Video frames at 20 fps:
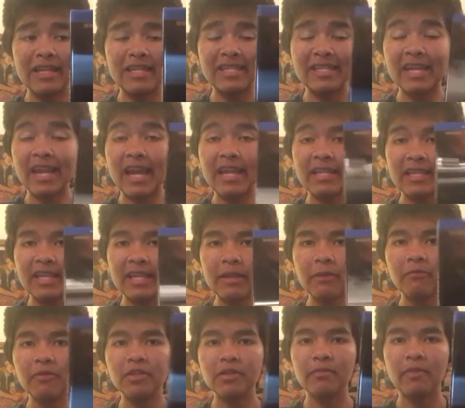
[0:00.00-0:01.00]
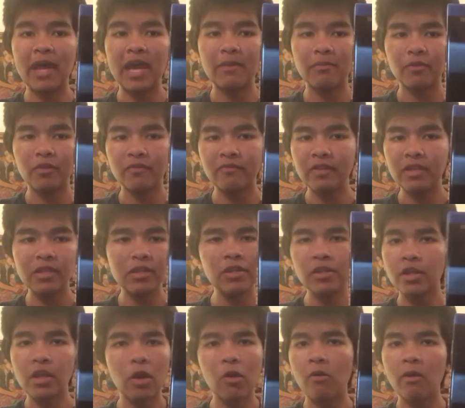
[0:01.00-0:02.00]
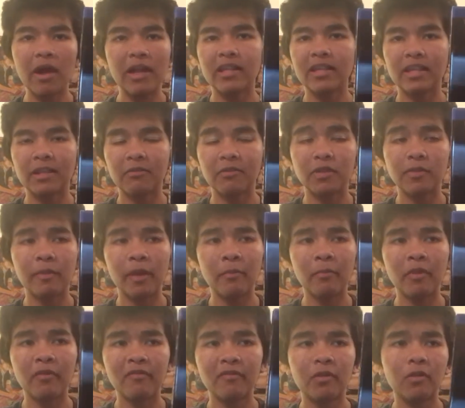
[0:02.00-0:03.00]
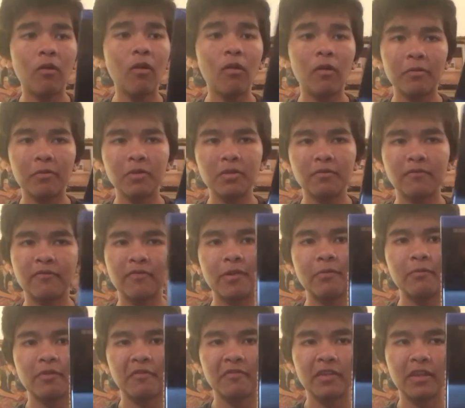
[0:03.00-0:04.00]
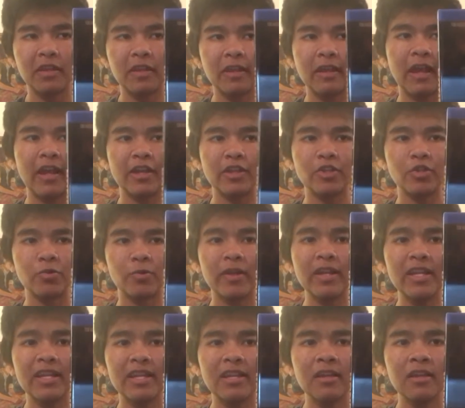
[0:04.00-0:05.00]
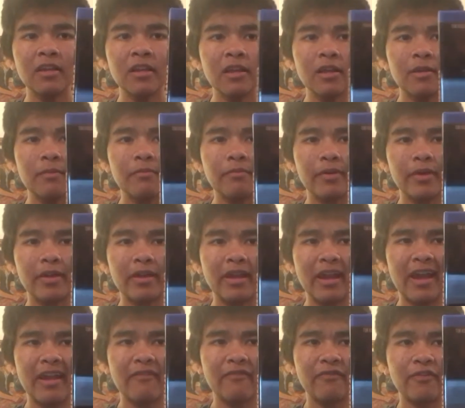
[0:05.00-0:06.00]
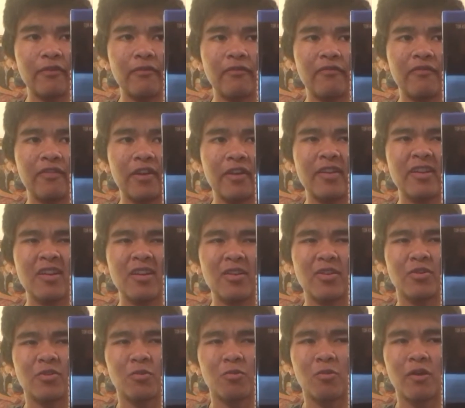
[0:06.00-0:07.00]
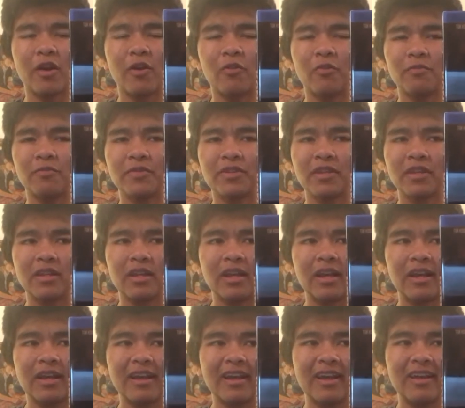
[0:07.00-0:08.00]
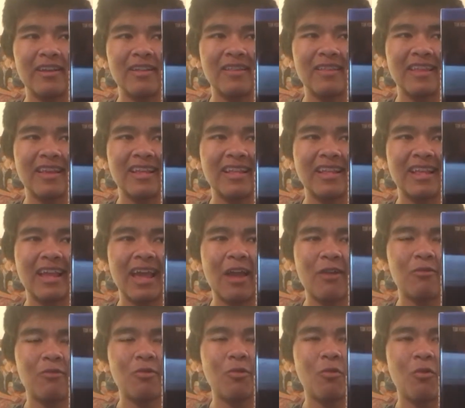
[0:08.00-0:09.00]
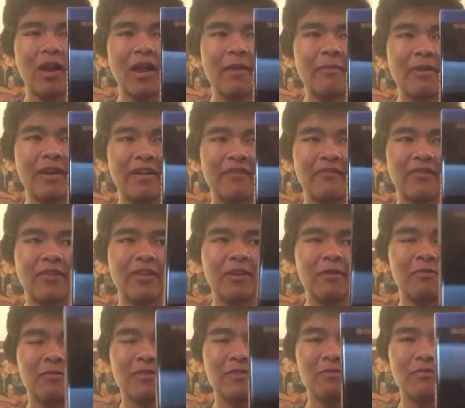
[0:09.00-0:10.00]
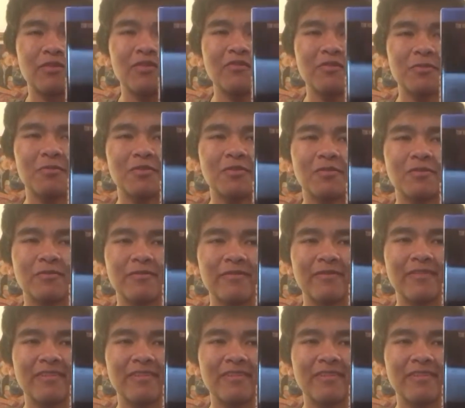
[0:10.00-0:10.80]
Did I think it was a bad movie? No, I didn't think it was a bad movie at all. It was a fun movie. I enjoyed it, but I felt very underwhelmed. I, like I don't know why, but I felt like the movie was